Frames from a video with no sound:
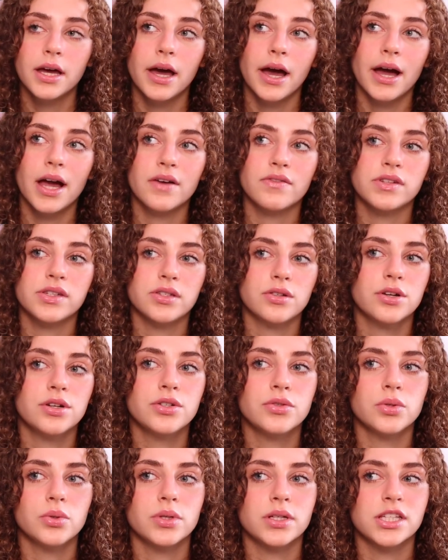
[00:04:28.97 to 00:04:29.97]
I've
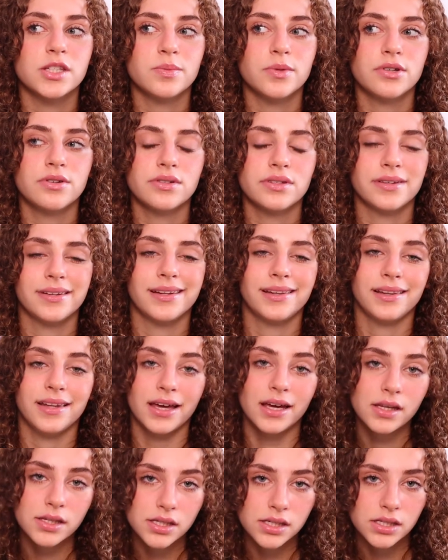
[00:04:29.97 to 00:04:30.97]
started to experience it
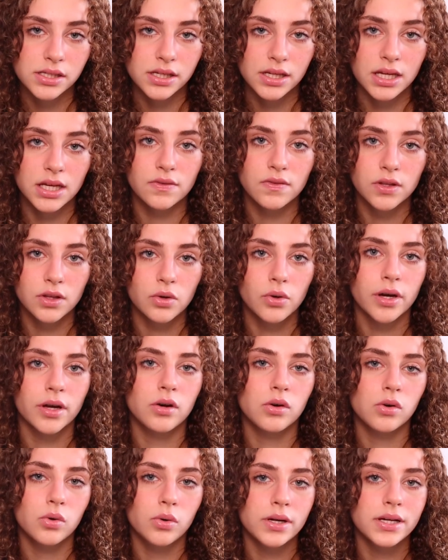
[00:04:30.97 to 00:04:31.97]
less, even though I
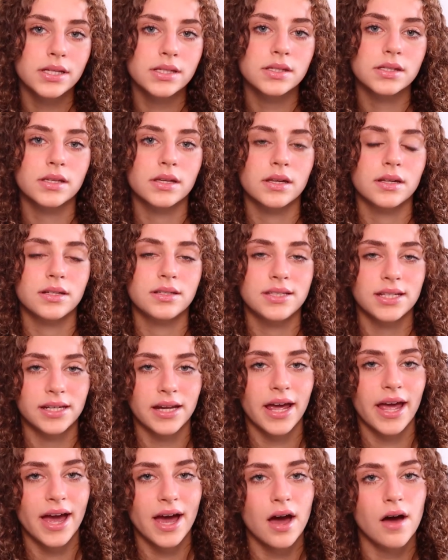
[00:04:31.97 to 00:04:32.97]
always did
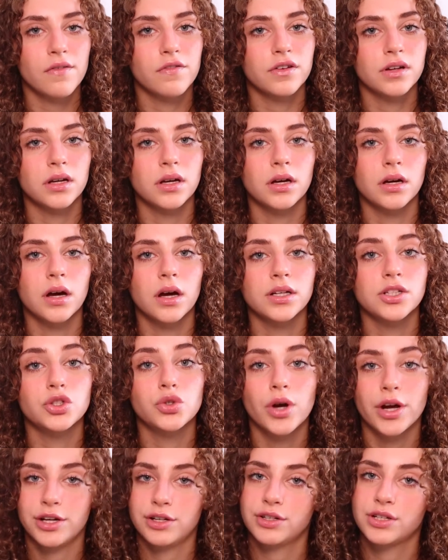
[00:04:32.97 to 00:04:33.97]
have
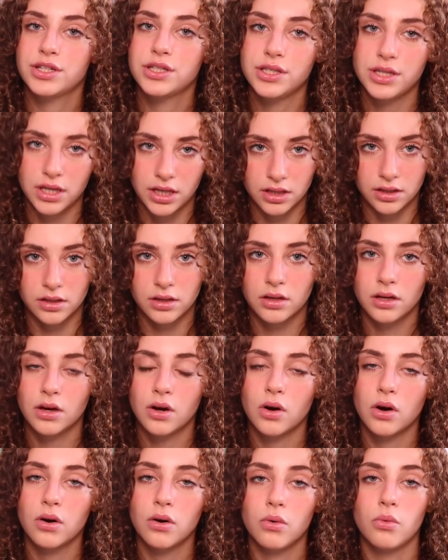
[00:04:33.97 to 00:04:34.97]
drier skin
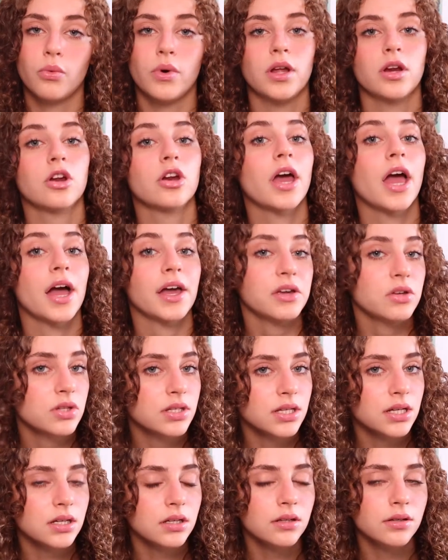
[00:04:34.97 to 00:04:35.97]
when on
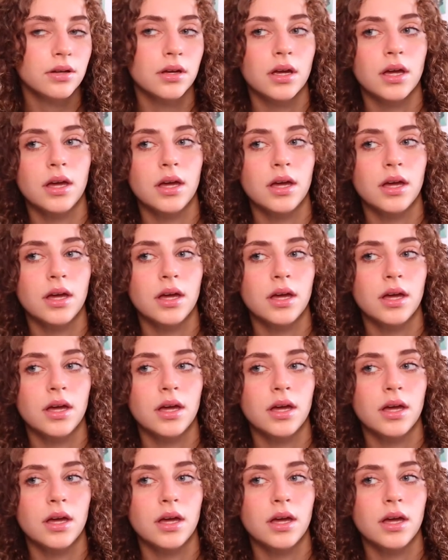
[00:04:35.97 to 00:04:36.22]
Accutane.